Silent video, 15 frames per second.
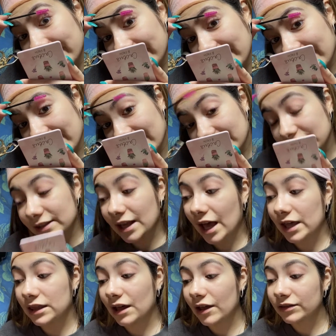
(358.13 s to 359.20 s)
and I
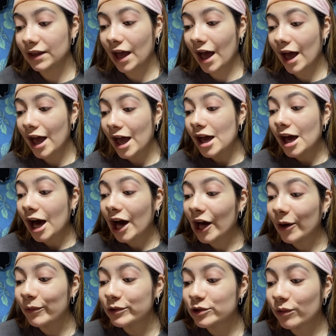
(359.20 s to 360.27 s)
thought that I
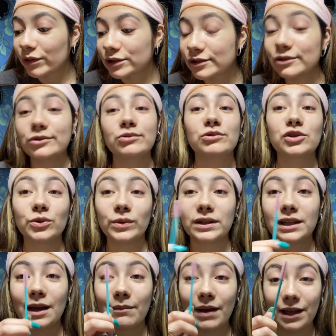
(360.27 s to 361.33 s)
was going to lose the one
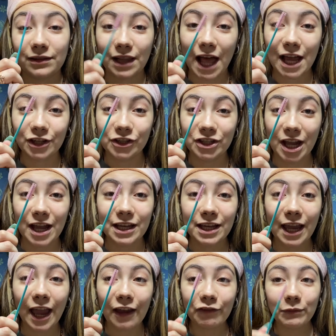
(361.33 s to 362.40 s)
that my lash tech
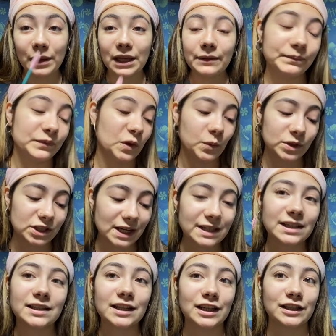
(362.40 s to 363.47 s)
gave me, which I
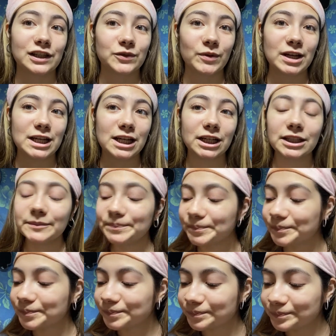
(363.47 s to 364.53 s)
didn't because it's right here,
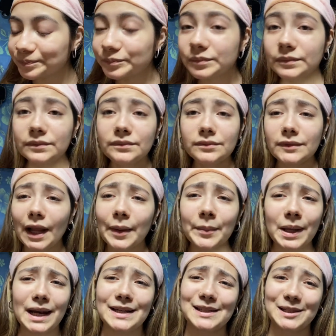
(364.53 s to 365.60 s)
but
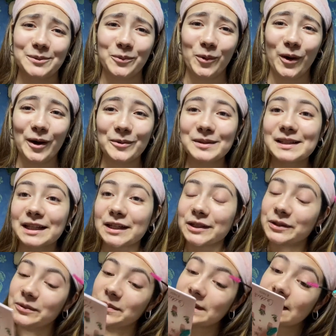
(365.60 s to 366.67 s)
I swore I was gonna
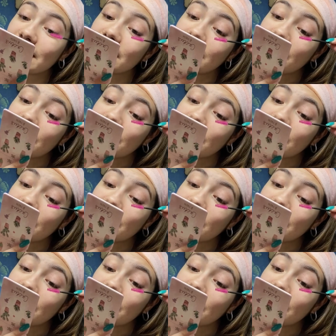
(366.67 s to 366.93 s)
lose it.